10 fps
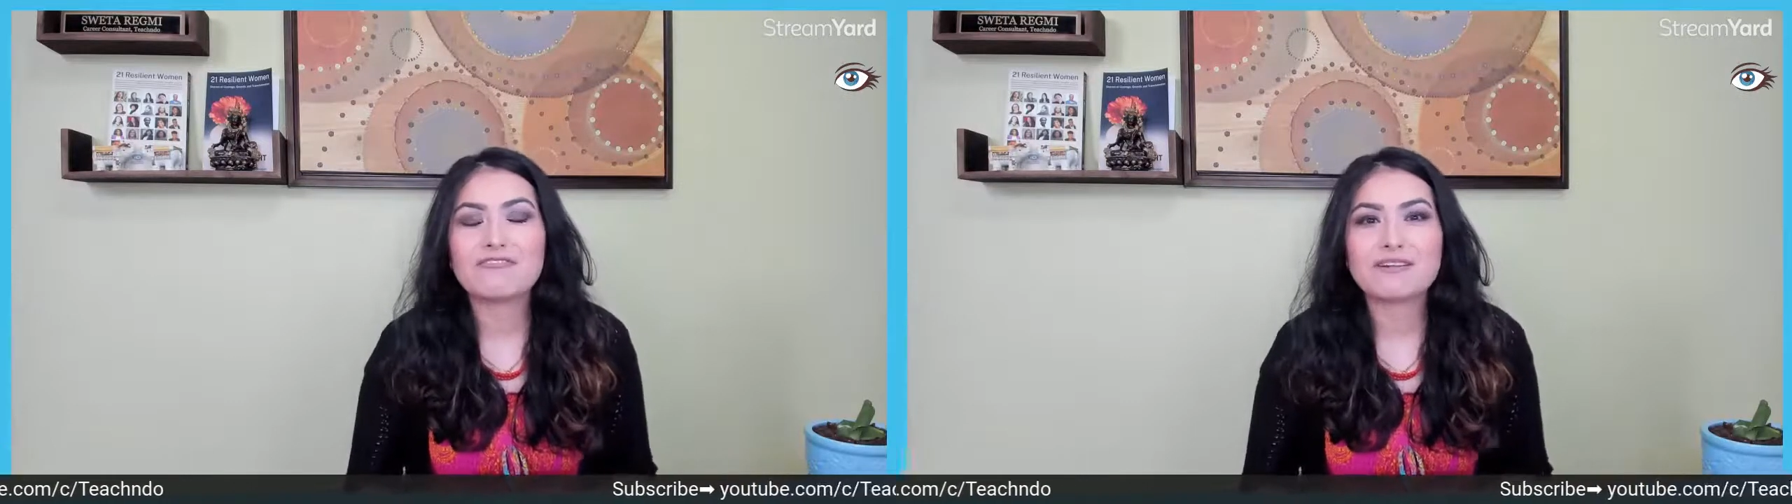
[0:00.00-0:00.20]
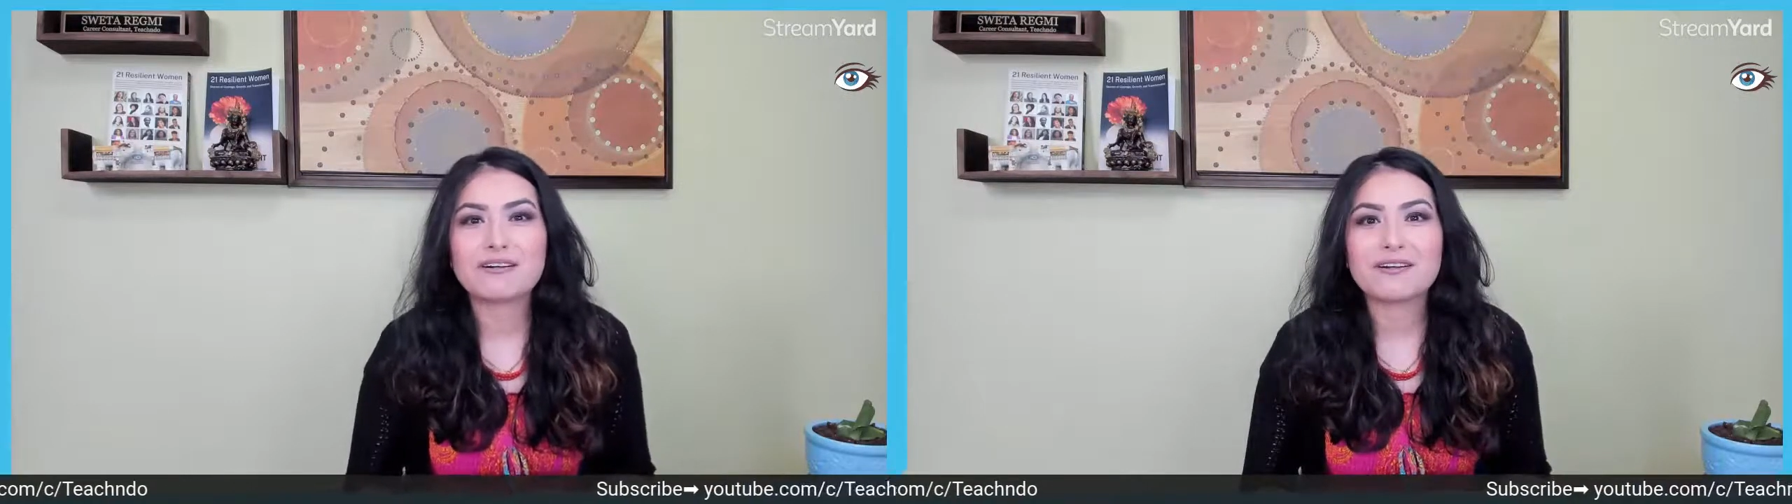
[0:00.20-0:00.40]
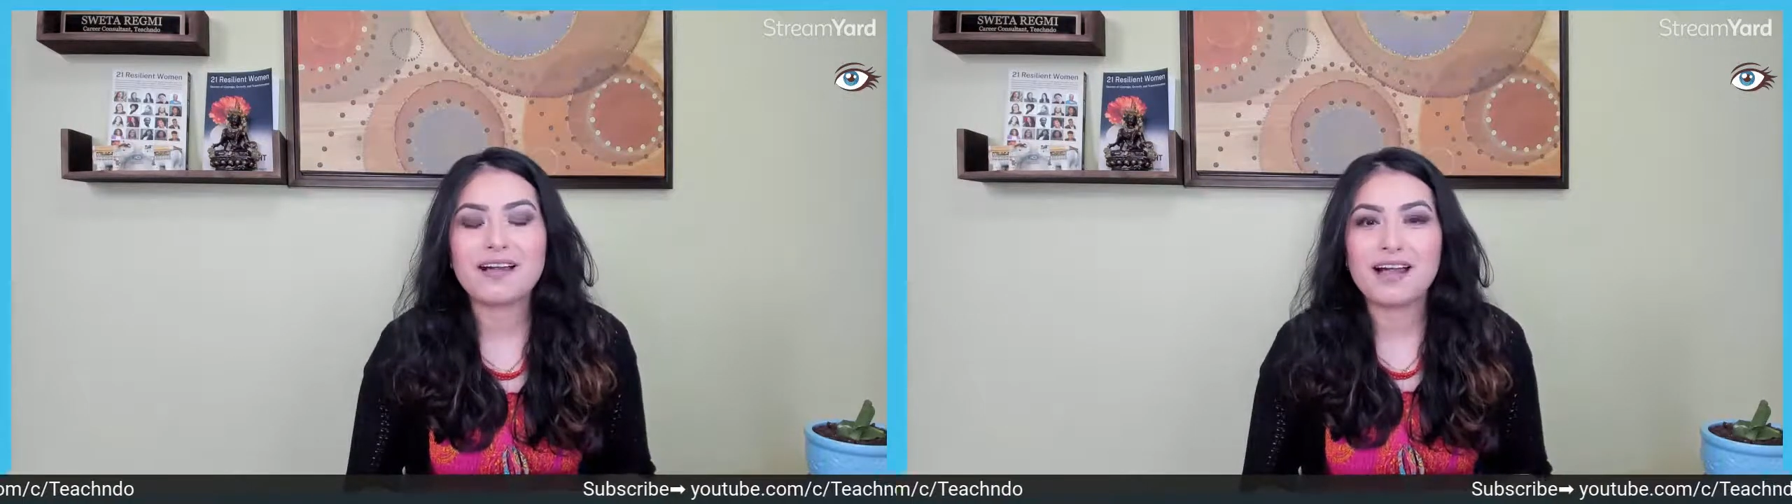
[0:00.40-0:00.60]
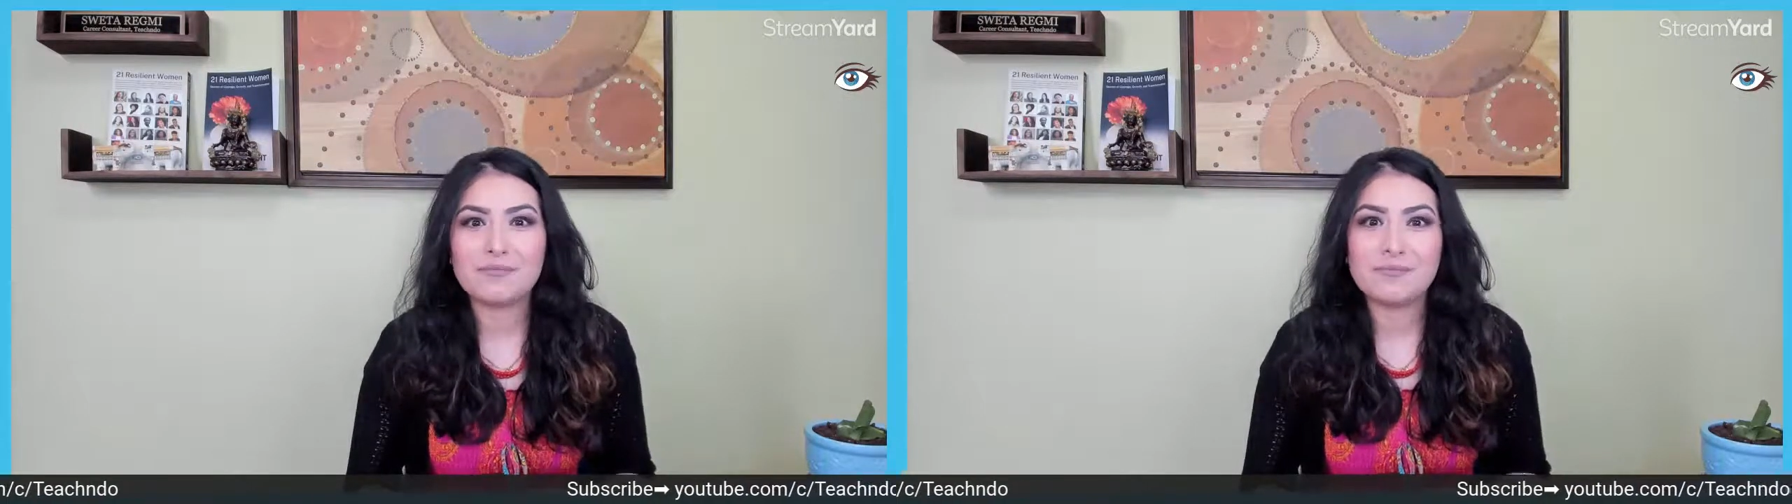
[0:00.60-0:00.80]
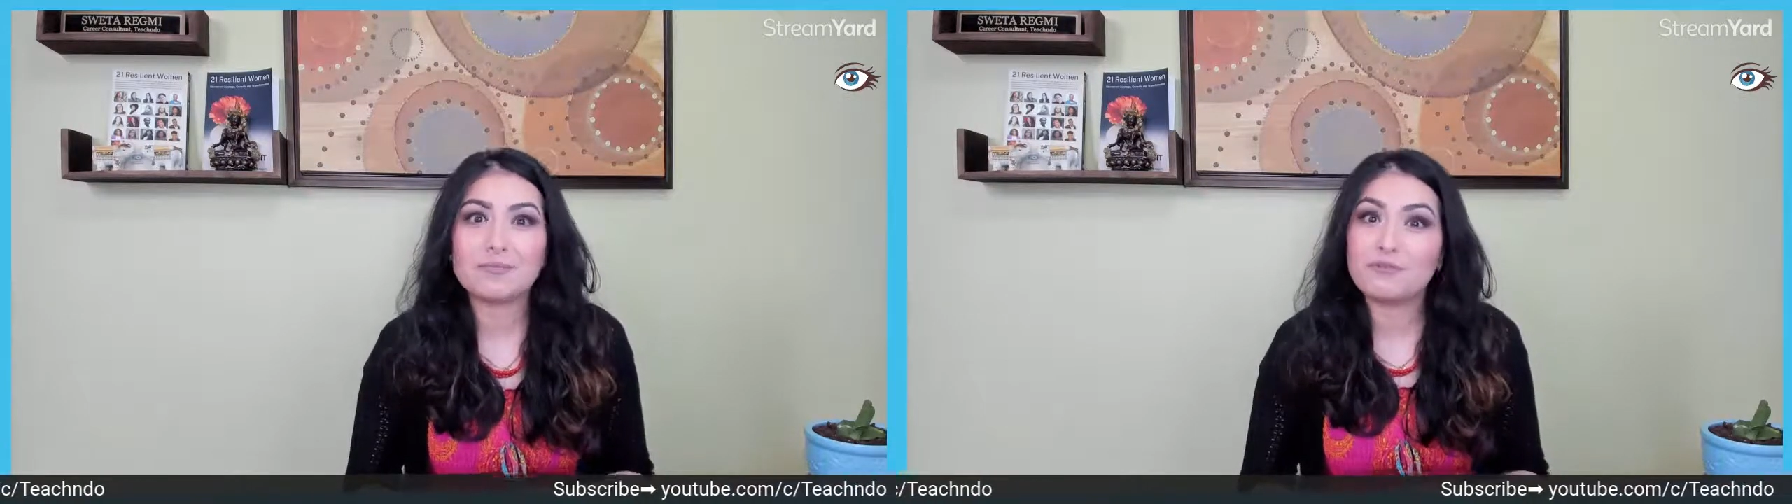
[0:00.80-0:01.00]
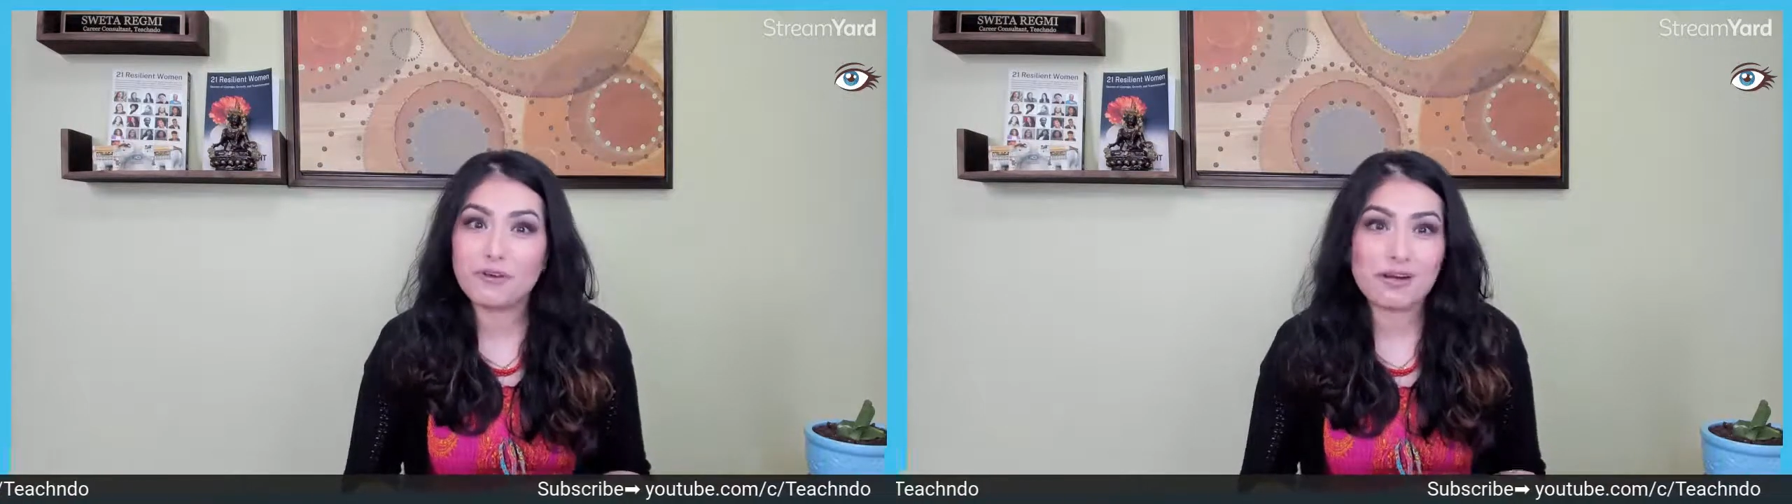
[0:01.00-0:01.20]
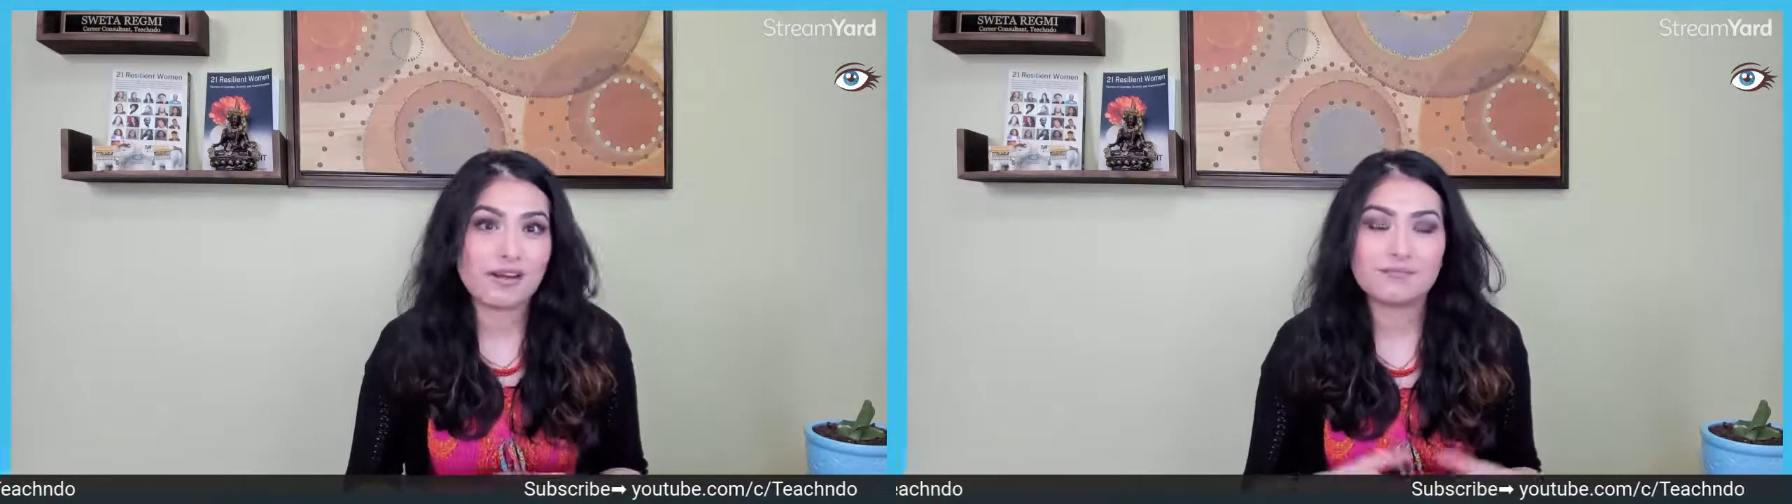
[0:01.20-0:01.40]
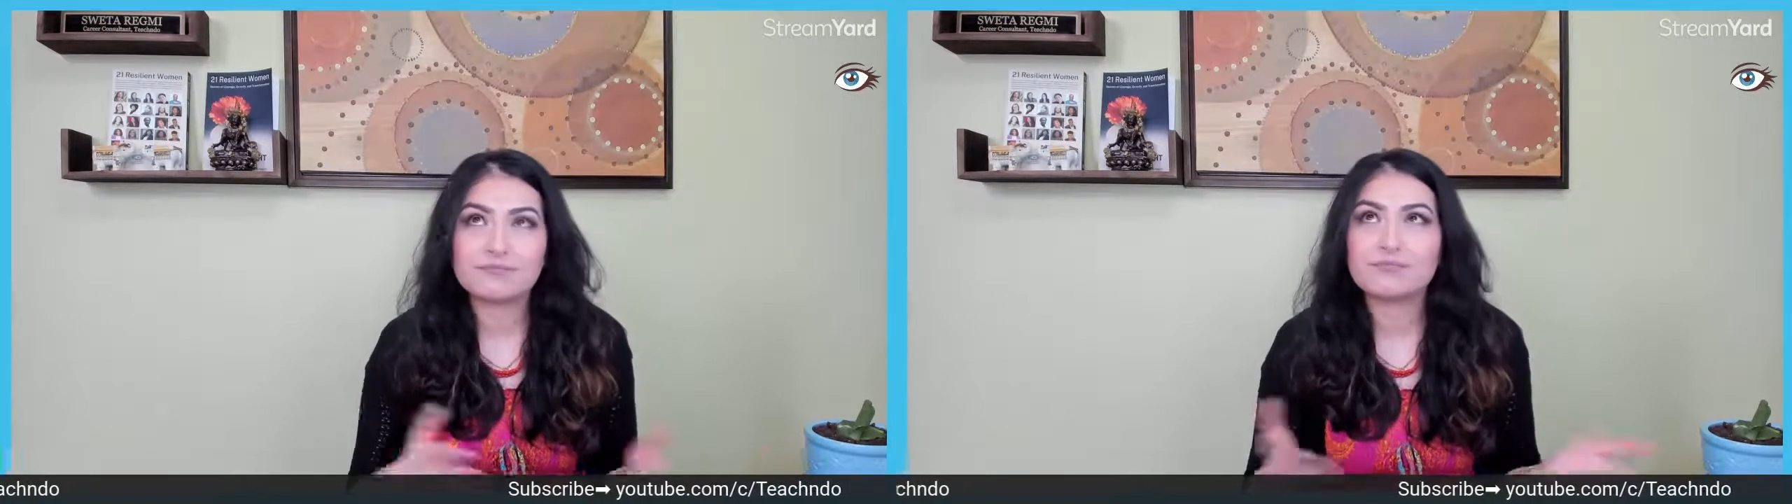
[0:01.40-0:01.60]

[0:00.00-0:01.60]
for